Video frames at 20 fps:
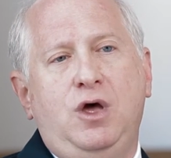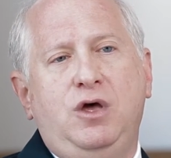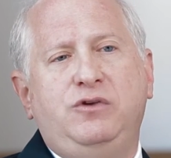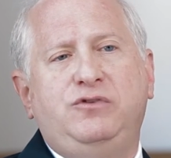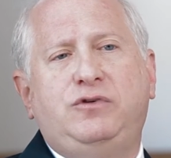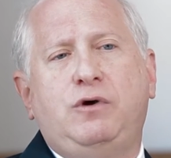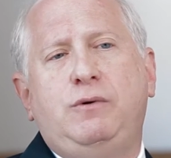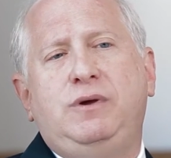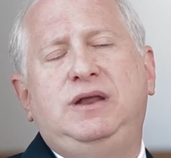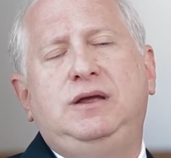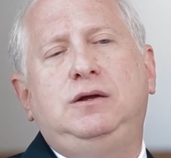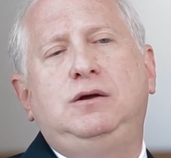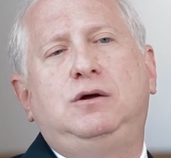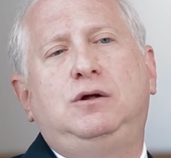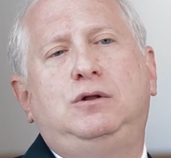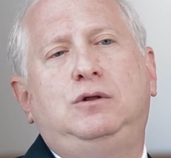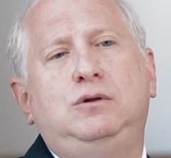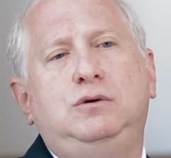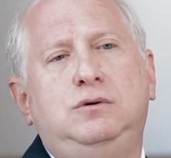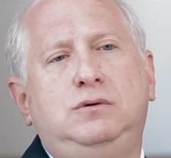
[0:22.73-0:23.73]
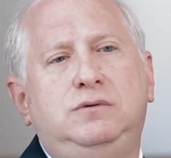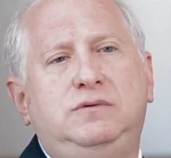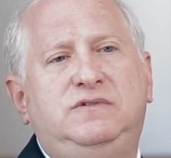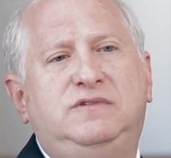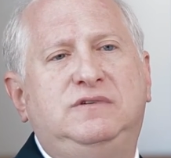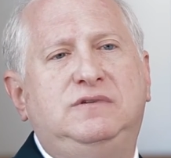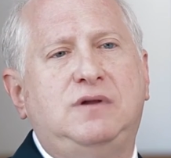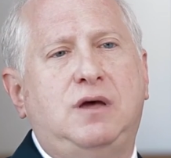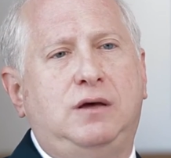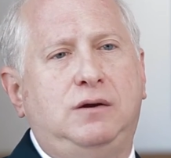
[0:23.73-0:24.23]
So it
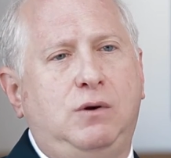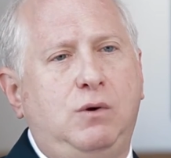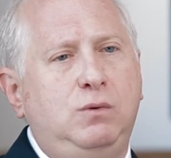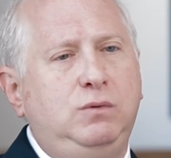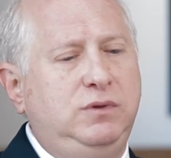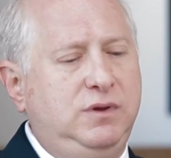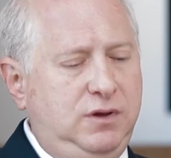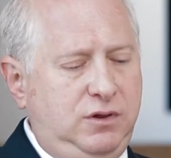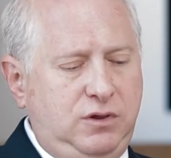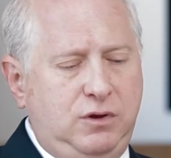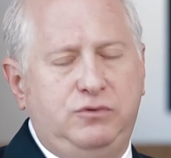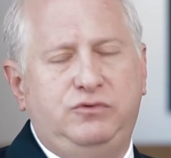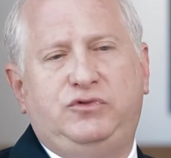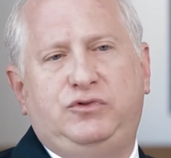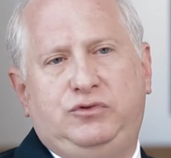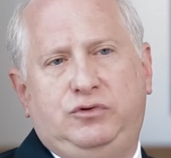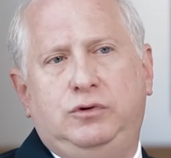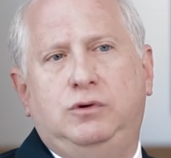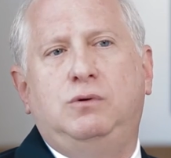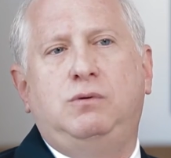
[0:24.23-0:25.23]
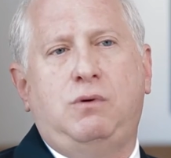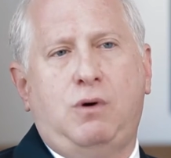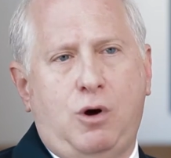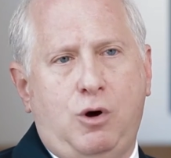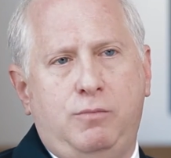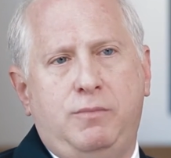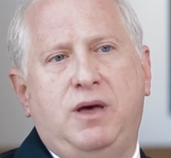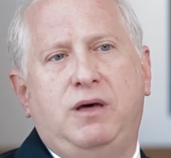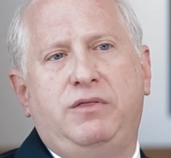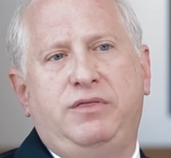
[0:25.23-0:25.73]
includes not only those two,
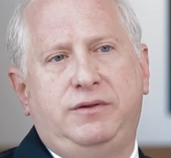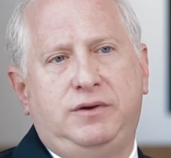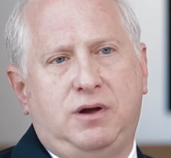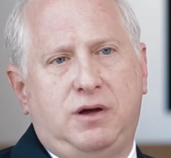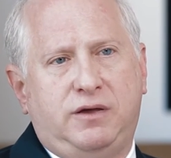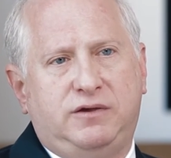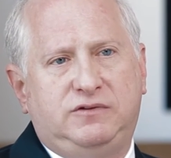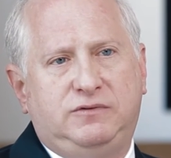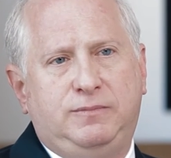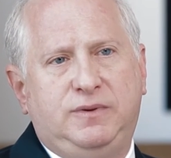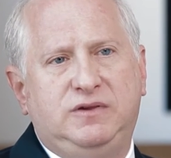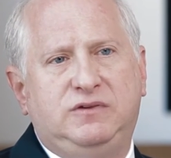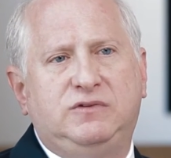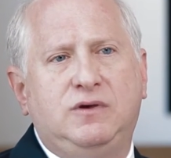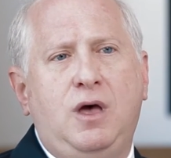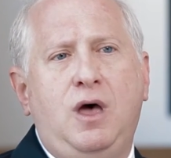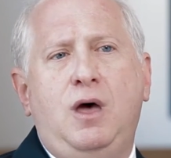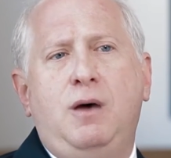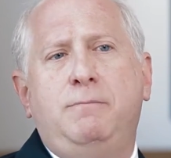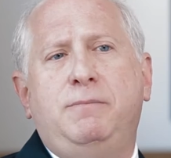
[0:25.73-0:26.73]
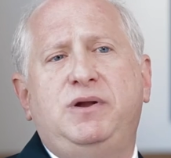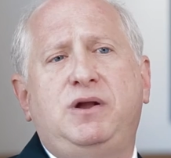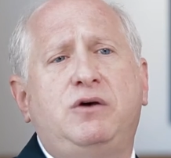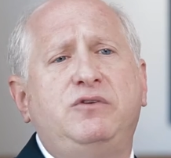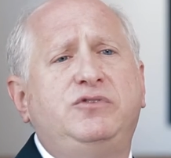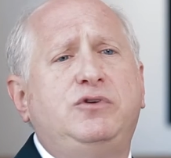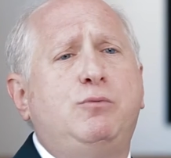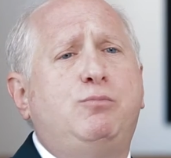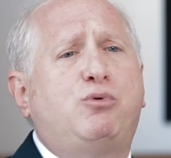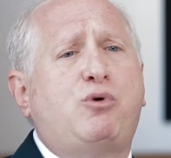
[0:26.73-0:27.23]
home health and hospice, but
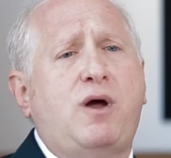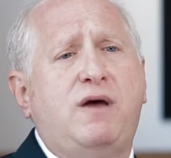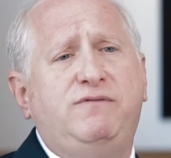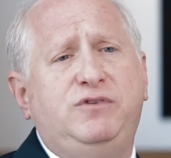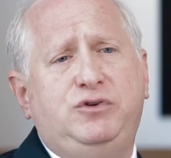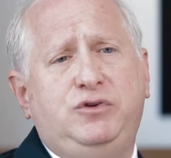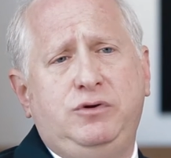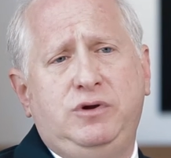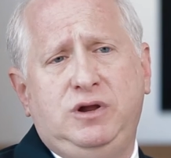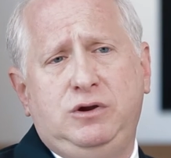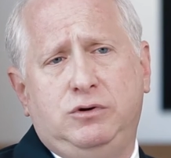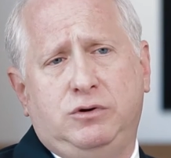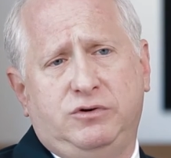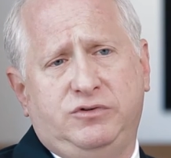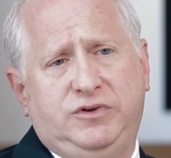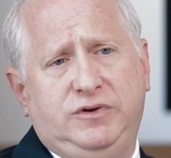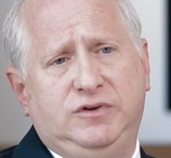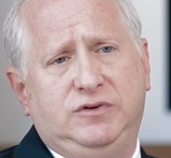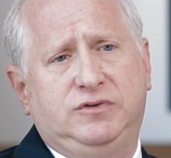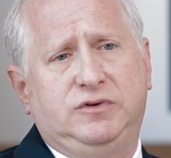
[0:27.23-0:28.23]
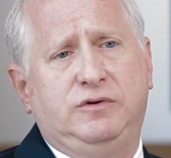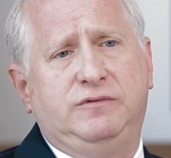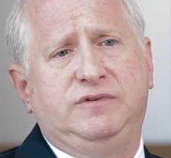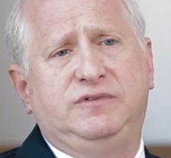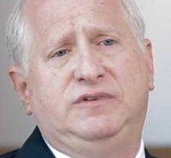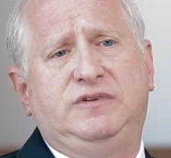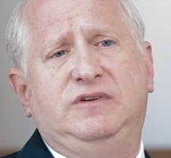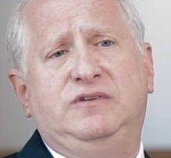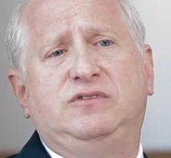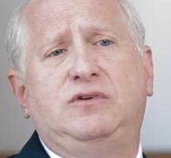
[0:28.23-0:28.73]
also private duty nursing
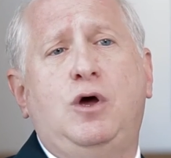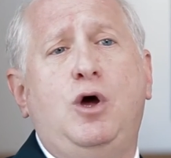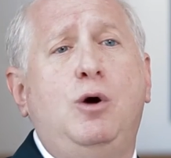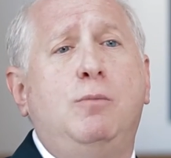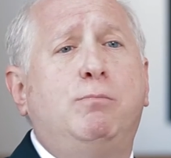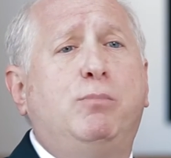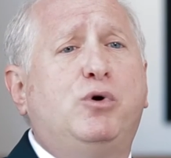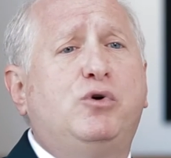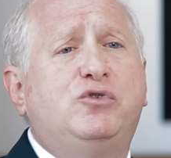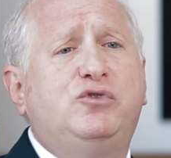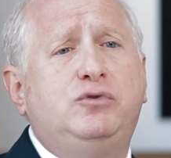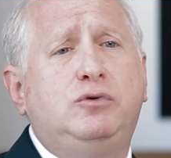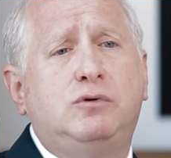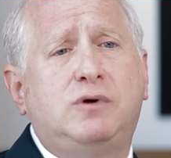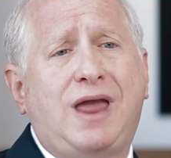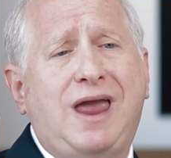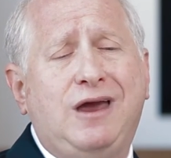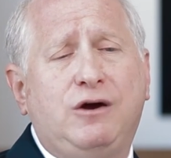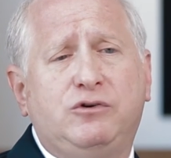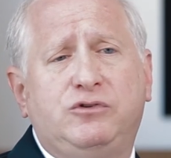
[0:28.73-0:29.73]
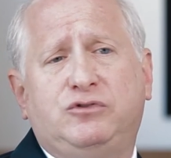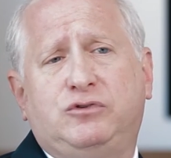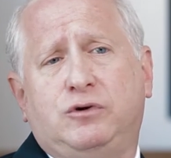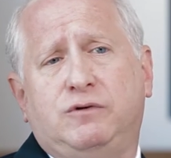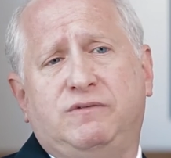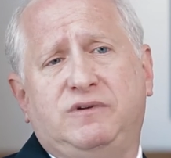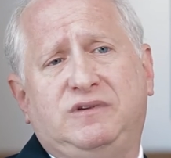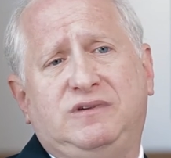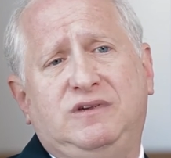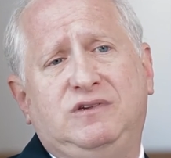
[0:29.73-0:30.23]
services, personal care
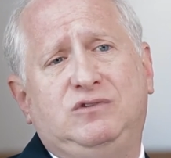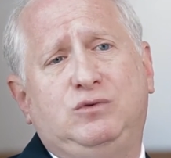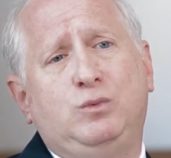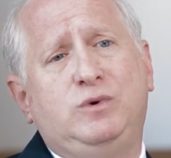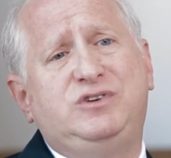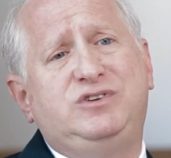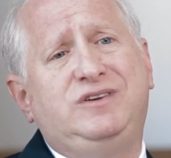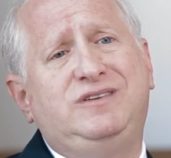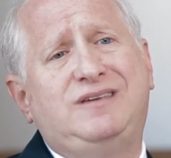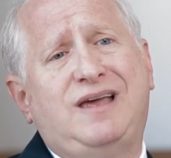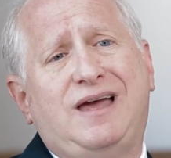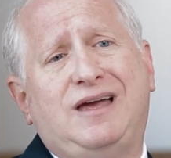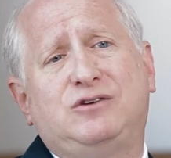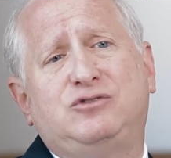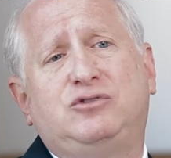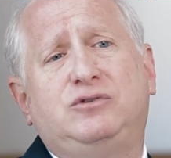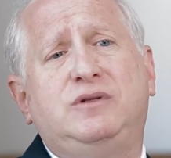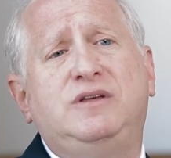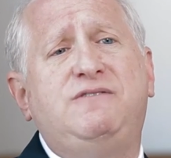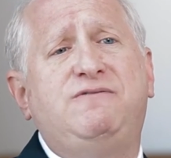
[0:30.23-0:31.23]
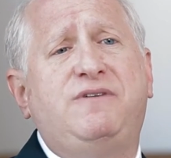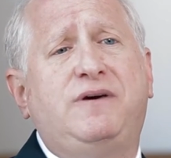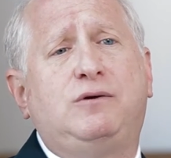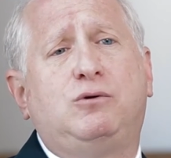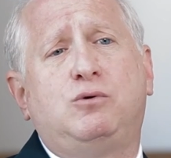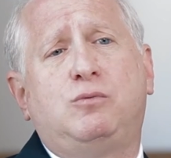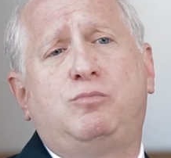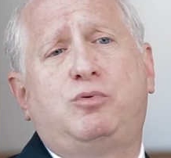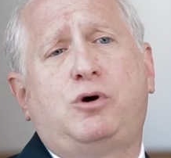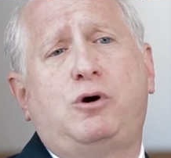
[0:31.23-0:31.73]
services, which is actually
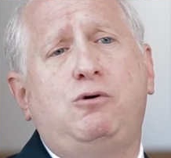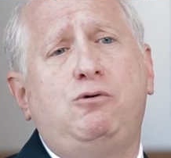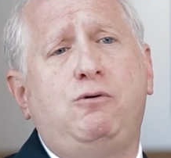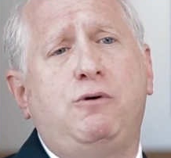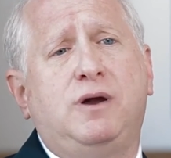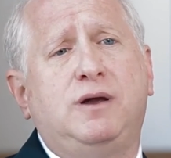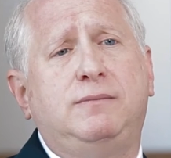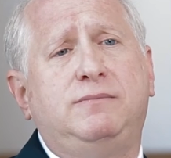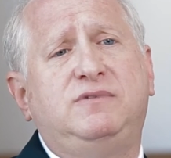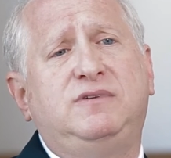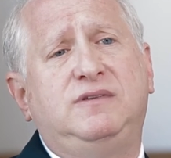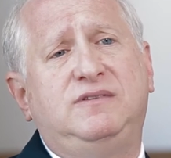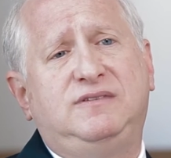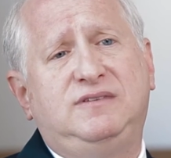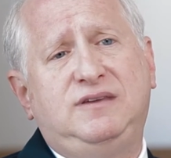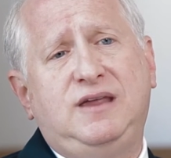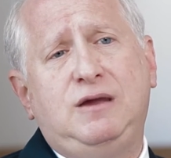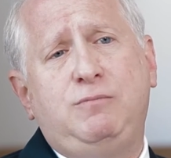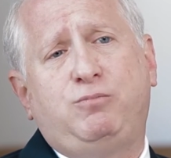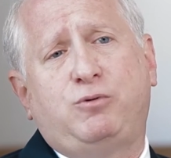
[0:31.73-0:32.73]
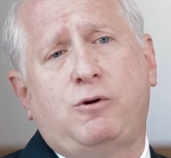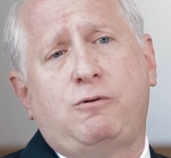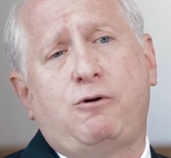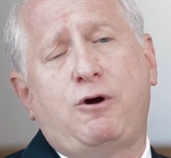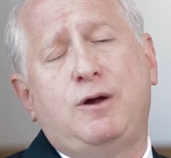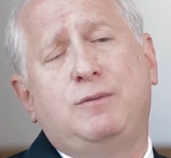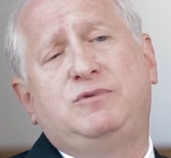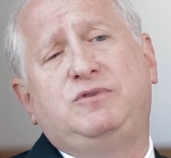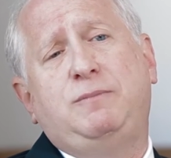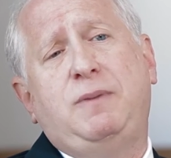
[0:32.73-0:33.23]
federal programs and state
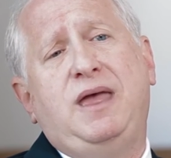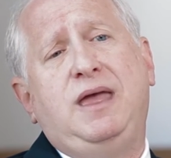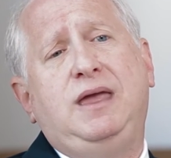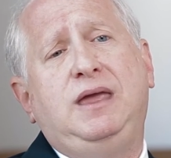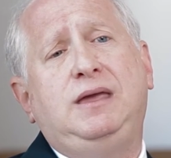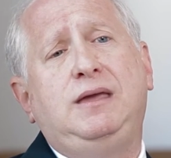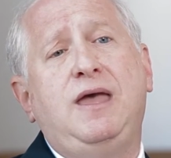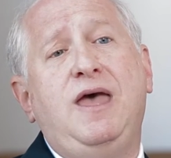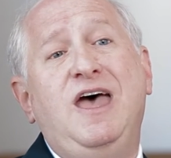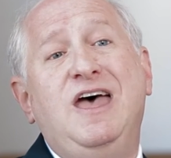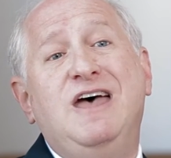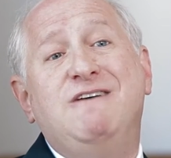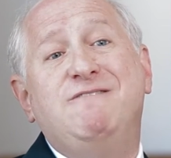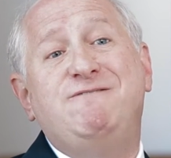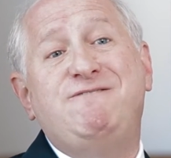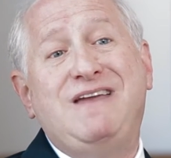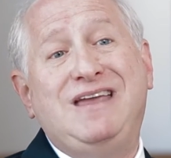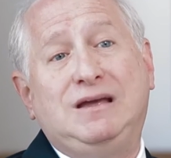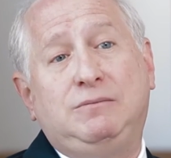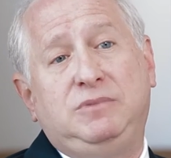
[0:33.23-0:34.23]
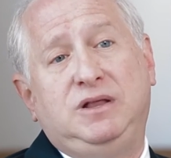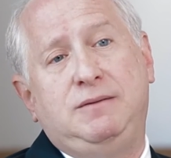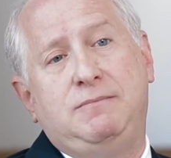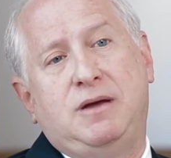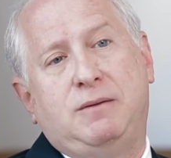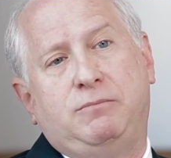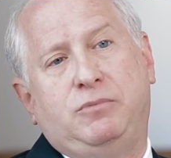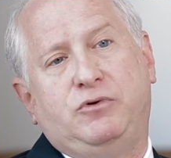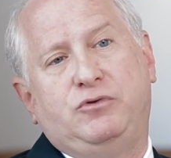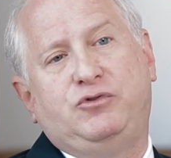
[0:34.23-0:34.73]
programs paying family
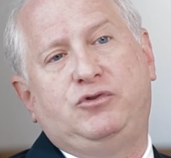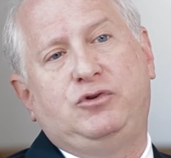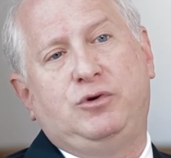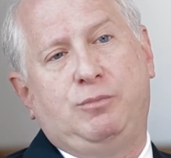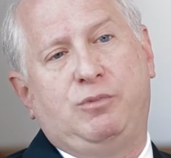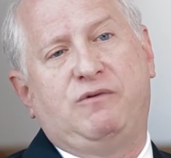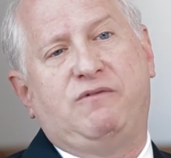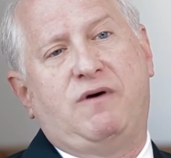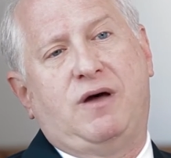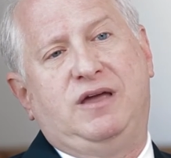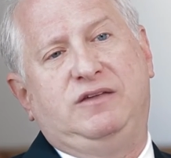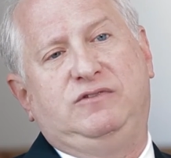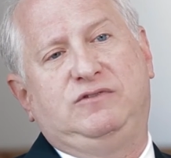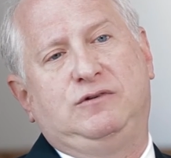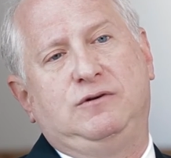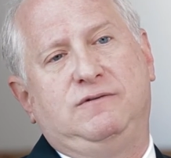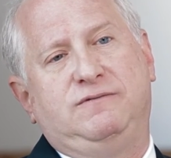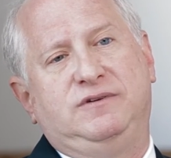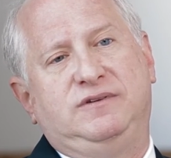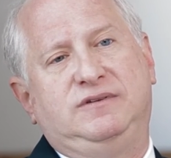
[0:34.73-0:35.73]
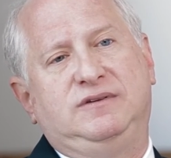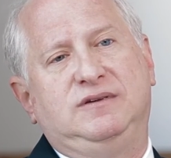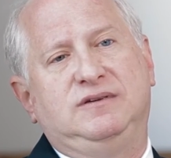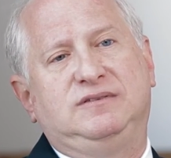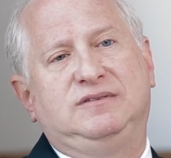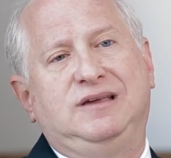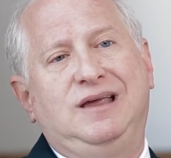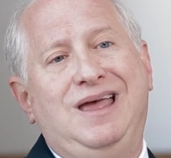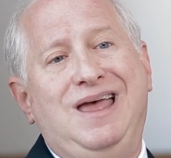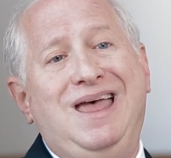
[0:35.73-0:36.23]
members to provide services.